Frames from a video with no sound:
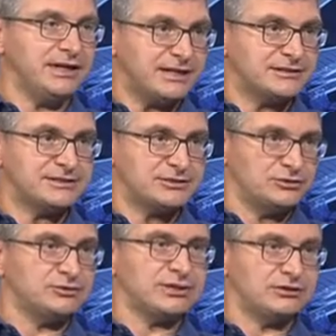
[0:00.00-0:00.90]
access
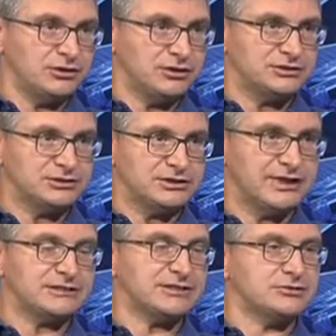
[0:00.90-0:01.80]
to technology and
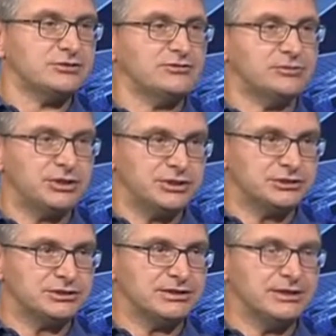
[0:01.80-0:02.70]
access to
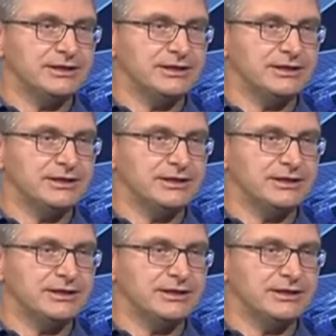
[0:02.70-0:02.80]
information